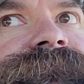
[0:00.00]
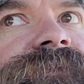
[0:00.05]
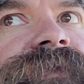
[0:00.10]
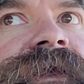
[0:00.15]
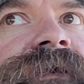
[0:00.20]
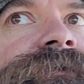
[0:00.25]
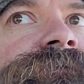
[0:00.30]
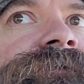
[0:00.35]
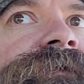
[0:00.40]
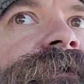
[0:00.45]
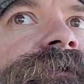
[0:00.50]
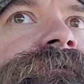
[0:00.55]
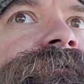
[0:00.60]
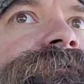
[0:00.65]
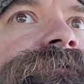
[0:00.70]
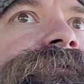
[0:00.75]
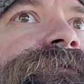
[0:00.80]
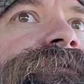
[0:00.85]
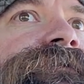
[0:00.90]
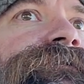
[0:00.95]
I don't think I'd
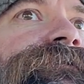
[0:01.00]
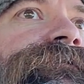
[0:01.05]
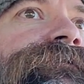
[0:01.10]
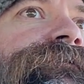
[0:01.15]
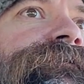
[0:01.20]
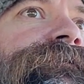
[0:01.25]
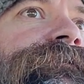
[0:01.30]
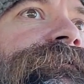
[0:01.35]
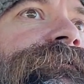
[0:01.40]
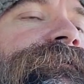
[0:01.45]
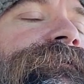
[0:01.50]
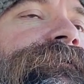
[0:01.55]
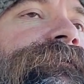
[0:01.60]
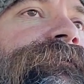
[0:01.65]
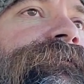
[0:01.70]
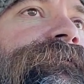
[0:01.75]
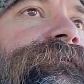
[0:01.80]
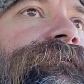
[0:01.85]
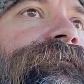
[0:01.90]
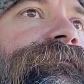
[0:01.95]
do it.
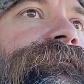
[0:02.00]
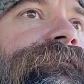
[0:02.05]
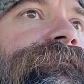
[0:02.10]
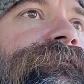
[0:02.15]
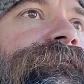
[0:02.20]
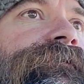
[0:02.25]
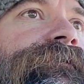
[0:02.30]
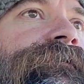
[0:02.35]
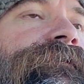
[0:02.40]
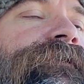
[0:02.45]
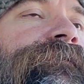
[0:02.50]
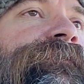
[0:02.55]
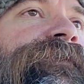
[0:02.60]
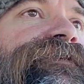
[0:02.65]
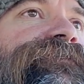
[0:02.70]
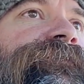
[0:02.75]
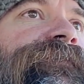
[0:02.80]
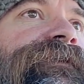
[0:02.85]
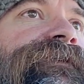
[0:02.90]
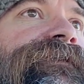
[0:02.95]
I think I'd
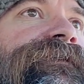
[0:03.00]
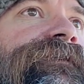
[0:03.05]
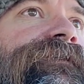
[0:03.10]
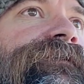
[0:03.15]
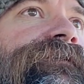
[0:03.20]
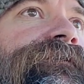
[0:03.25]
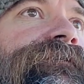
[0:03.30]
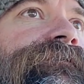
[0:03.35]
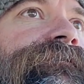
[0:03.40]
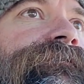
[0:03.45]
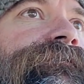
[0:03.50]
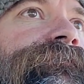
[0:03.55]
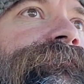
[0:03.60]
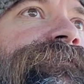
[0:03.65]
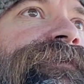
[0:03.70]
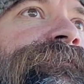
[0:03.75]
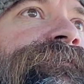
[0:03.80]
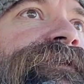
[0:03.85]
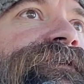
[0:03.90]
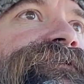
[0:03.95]
be
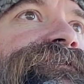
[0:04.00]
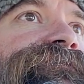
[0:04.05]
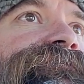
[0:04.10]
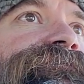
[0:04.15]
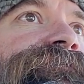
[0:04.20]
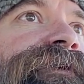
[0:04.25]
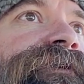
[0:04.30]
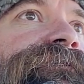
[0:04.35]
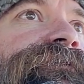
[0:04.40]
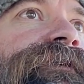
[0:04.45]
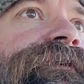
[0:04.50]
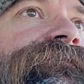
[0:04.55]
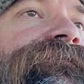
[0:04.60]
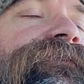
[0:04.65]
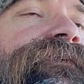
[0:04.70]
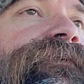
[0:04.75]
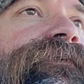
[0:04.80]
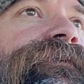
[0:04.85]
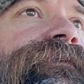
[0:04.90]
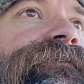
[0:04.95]
much better off
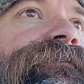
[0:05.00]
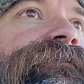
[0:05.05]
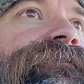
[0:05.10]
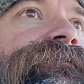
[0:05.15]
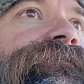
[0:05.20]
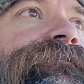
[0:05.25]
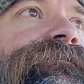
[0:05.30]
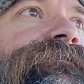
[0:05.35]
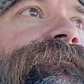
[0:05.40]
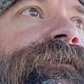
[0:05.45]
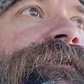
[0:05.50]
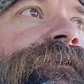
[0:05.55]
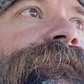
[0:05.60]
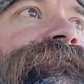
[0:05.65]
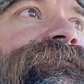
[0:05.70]
going off